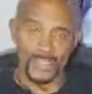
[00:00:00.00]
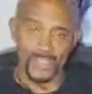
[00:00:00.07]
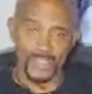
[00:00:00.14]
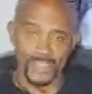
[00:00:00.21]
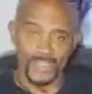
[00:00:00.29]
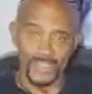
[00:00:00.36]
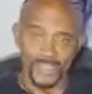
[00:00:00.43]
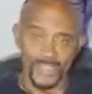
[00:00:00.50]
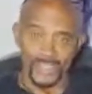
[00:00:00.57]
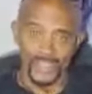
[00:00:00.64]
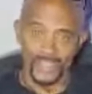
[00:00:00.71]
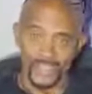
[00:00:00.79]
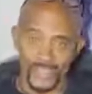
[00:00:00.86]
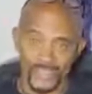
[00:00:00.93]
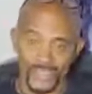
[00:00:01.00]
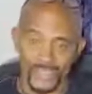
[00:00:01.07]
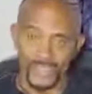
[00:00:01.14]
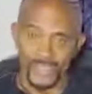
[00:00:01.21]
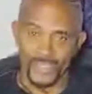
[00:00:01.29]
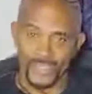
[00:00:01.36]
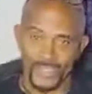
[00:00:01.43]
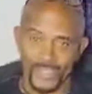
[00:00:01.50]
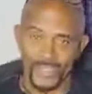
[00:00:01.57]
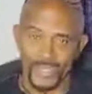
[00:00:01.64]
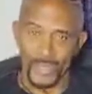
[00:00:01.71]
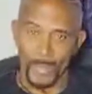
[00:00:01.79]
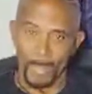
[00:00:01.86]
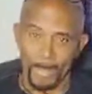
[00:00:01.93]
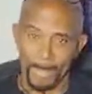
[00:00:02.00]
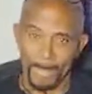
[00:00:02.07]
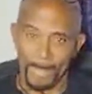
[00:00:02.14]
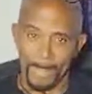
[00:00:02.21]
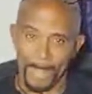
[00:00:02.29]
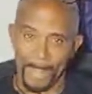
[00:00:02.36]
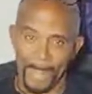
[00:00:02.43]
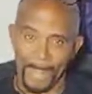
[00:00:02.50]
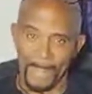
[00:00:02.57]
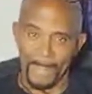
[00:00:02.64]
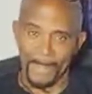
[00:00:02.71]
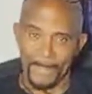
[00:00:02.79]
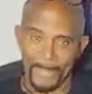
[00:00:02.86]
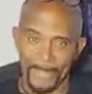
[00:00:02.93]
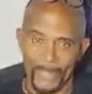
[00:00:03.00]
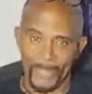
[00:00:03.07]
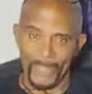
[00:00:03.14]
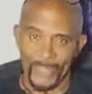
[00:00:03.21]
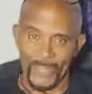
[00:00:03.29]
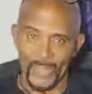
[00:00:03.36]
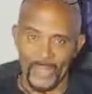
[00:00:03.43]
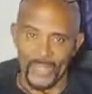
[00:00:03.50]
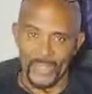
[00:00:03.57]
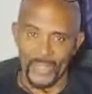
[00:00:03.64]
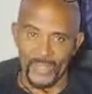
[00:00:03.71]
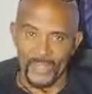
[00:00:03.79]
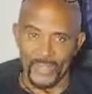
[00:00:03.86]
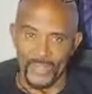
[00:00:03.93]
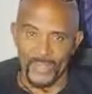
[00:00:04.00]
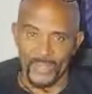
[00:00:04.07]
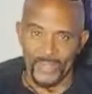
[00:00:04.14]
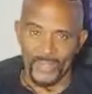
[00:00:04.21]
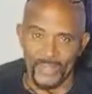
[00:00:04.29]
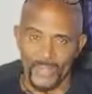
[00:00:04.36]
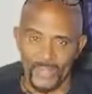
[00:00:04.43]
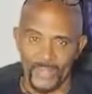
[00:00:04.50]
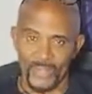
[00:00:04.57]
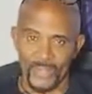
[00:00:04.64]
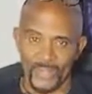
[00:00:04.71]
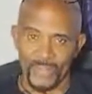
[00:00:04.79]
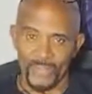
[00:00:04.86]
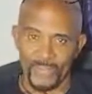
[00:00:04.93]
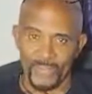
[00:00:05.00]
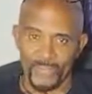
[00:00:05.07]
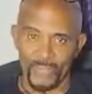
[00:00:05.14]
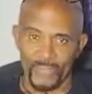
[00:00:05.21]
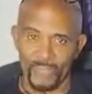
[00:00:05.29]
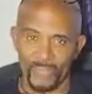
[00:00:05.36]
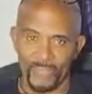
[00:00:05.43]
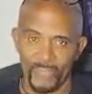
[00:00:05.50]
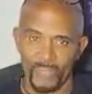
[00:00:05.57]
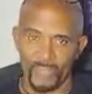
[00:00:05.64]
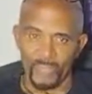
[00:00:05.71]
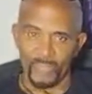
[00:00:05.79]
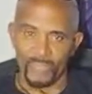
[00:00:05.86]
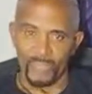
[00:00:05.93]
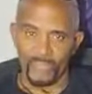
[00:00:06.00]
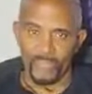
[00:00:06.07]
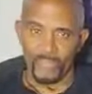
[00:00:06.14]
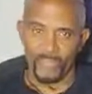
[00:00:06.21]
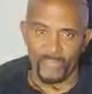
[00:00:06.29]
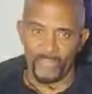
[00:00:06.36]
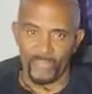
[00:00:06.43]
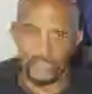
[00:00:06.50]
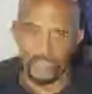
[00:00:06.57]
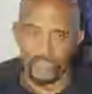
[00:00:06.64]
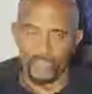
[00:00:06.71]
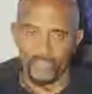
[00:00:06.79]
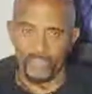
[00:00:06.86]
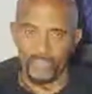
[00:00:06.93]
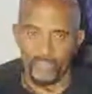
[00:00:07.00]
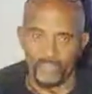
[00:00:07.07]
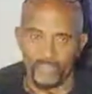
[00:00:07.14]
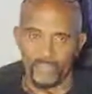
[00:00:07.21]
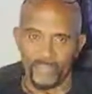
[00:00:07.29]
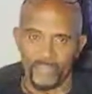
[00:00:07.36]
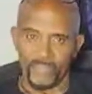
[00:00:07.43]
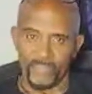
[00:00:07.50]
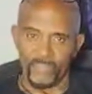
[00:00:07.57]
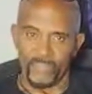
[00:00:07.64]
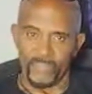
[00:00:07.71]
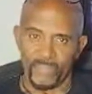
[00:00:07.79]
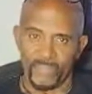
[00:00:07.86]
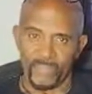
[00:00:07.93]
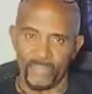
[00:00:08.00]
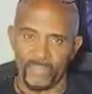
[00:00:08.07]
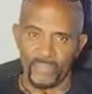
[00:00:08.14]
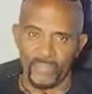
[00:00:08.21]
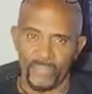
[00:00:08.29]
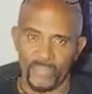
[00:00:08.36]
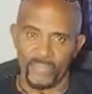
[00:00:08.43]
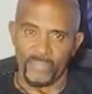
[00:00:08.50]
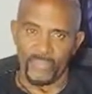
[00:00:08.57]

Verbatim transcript: guys. We are the bush. So, guys, be patient with the connection. Yeah, yeah. So, I uh, also saw you um handing Mia Mottley a